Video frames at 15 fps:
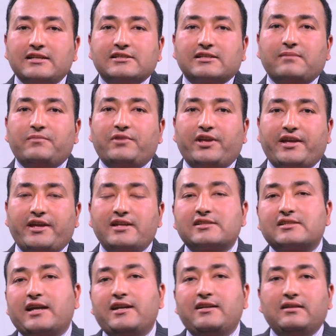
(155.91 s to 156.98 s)
something,
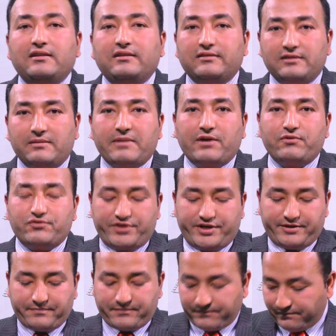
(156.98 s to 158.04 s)
inside the boundary.